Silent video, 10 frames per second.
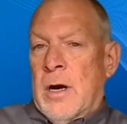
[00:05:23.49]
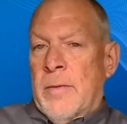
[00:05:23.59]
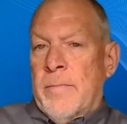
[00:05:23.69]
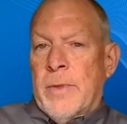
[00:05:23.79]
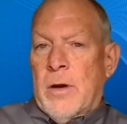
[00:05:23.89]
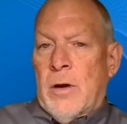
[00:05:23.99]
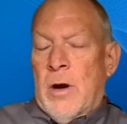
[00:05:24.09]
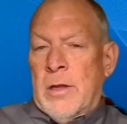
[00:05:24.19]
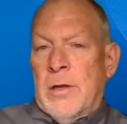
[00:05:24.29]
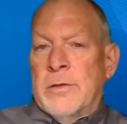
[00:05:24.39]

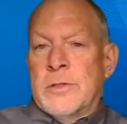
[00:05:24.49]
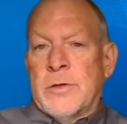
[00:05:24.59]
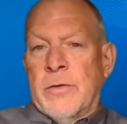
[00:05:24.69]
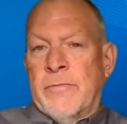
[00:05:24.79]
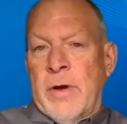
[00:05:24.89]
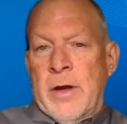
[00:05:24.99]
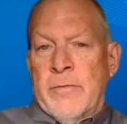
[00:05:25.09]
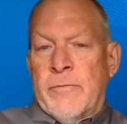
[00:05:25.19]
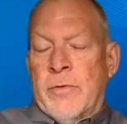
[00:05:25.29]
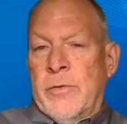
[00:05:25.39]
audited and
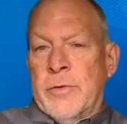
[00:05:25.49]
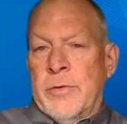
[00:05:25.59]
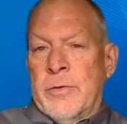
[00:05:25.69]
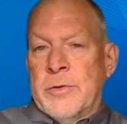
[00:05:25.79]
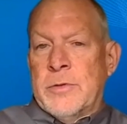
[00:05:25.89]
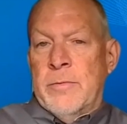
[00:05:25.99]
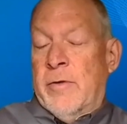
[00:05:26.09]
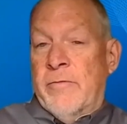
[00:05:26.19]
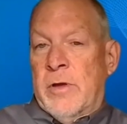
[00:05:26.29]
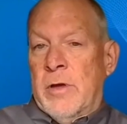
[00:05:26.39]
certified for
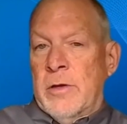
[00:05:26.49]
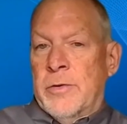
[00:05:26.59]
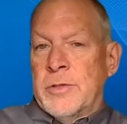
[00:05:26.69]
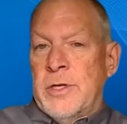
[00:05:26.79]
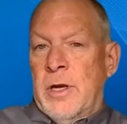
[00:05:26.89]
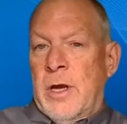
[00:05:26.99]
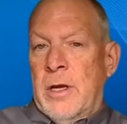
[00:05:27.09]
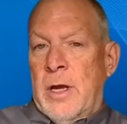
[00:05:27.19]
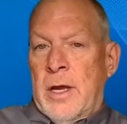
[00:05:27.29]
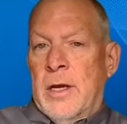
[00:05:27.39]
via
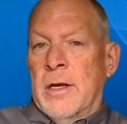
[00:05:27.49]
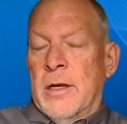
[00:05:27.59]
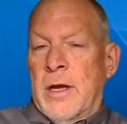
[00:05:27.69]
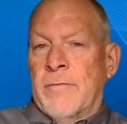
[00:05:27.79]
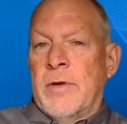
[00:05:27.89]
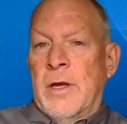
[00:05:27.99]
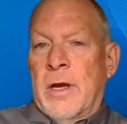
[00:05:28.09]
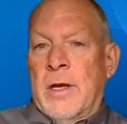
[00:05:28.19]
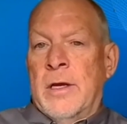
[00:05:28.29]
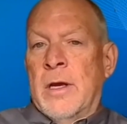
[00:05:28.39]
USDA and
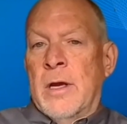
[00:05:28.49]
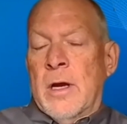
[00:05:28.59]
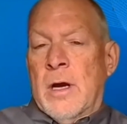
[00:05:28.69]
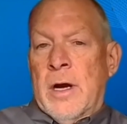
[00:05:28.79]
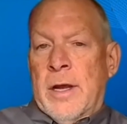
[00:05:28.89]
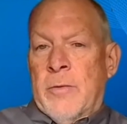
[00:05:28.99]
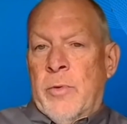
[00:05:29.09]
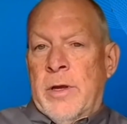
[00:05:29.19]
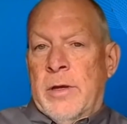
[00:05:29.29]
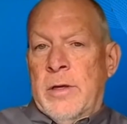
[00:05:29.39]
FDA.
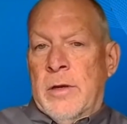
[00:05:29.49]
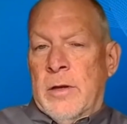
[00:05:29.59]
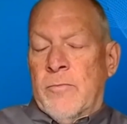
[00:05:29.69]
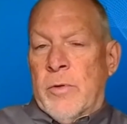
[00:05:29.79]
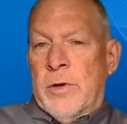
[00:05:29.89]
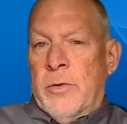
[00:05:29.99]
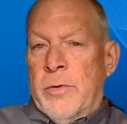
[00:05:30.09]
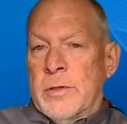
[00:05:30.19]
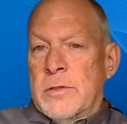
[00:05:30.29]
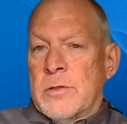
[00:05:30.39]
And if we're
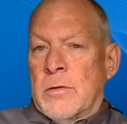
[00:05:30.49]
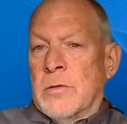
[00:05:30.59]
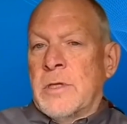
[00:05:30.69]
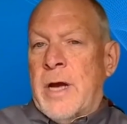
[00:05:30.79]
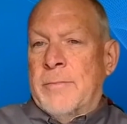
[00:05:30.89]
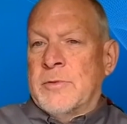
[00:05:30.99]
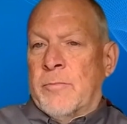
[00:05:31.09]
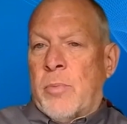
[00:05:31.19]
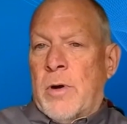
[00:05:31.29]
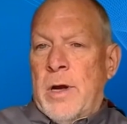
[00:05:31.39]
doing certain types
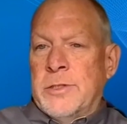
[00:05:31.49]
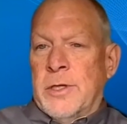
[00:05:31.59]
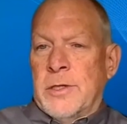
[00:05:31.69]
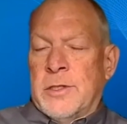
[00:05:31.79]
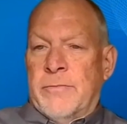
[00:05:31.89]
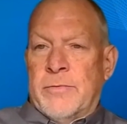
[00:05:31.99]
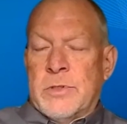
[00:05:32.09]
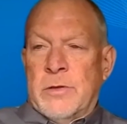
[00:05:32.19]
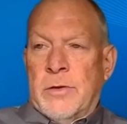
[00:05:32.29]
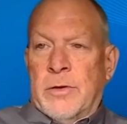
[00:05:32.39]
of projects in a
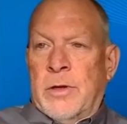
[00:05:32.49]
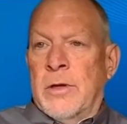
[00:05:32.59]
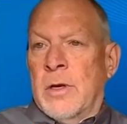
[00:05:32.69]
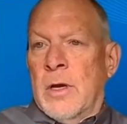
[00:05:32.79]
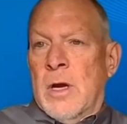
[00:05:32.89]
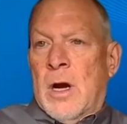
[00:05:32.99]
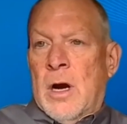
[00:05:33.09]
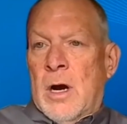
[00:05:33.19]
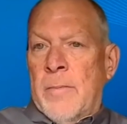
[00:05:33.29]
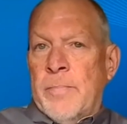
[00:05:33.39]
facility,
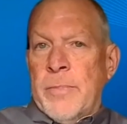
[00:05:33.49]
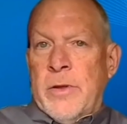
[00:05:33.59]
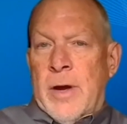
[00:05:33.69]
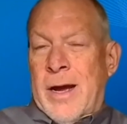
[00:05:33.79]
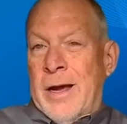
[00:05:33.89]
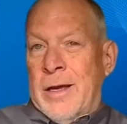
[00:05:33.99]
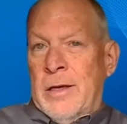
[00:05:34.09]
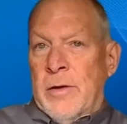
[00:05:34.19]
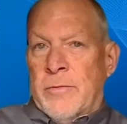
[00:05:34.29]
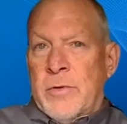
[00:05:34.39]
i.e.,
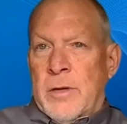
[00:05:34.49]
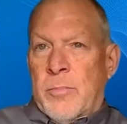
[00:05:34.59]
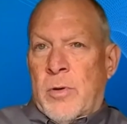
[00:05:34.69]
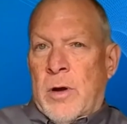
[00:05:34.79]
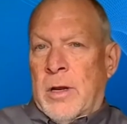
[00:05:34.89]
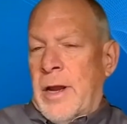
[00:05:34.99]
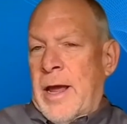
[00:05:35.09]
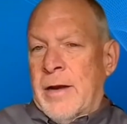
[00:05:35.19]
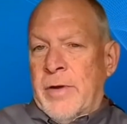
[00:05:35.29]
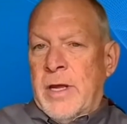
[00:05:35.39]
you have to take
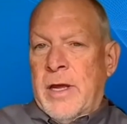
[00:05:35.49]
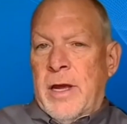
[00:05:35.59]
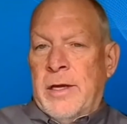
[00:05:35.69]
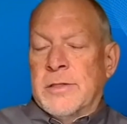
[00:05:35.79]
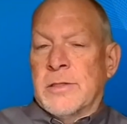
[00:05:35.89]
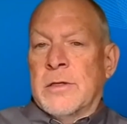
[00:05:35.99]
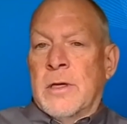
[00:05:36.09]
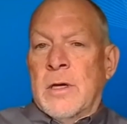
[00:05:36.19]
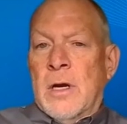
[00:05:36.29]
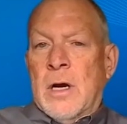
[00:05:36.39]
product out of a
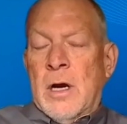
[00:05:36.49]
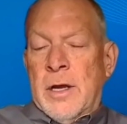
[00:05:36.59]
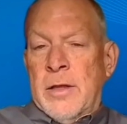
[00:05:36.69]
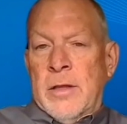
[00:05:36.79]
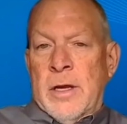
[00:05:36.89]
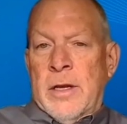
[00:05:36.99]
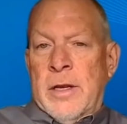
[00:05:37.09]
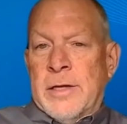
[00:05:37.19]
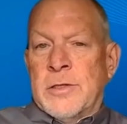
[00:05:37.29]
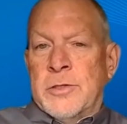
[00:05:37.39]
case. In
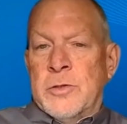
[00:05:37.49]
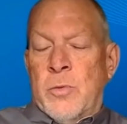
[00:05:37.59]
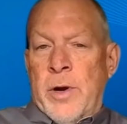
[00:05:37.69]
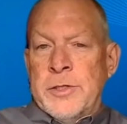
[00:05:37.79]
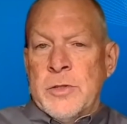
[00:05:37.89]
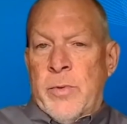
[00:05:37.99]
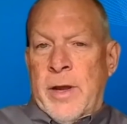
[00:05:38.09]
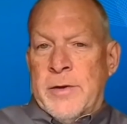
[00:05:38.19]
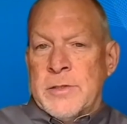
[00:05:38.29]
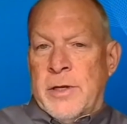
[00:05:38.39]
that situation,
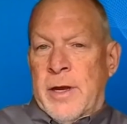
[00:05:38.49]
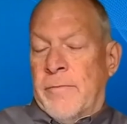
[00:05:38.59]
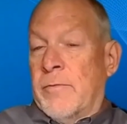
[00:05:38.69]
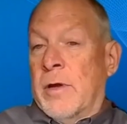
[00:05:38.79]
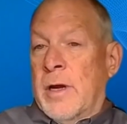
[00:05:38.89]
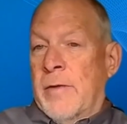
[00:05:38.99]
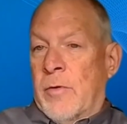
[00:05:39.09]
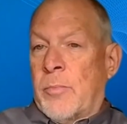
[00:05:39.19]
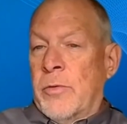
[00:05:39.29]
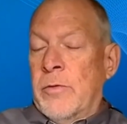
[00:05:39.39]
we actually have to
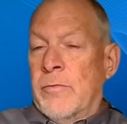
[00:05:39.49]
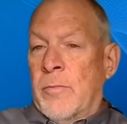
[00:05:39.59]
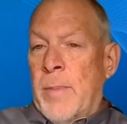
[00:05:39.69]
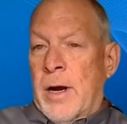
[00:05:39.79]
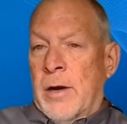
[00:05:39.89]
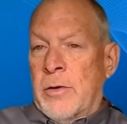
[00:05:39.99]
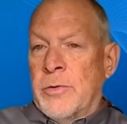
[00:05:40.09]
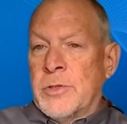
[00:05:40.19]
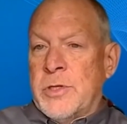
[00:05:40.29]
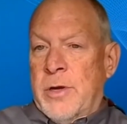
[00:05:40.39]
have approval by our
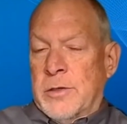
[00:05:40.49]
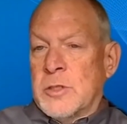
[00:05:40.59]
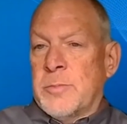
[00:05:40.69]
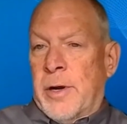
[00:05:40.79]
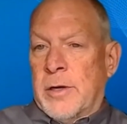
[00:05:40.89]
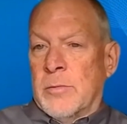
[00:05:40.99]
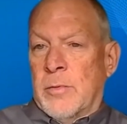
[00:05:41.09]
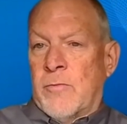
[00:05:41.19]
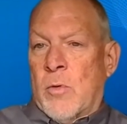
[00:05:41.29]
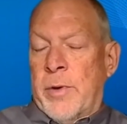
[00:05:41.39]
USDA
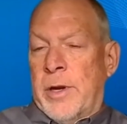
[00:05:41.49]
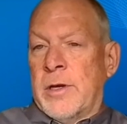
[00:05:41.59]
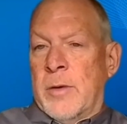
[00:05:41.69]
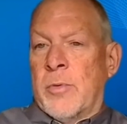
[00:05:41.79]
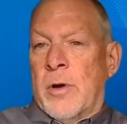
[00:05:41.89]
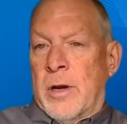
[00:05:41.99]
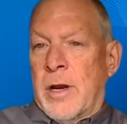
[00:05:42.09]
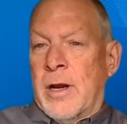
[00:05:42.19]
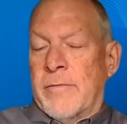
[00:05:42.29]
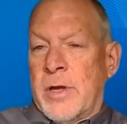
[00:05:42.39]
inspector before we can take
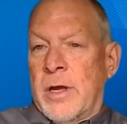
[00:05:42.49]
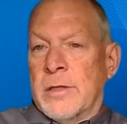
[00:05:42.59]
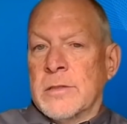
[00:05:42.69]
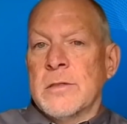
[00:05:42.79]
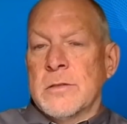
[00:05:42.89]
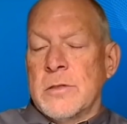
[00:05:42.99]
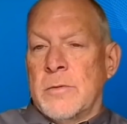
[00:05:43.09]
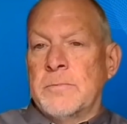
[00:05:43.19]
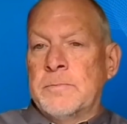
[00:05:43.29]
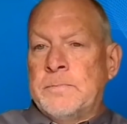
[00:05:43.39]
product out of the case.
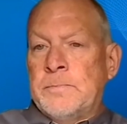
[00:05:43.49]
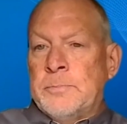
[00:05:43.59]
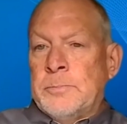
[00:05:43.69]
So,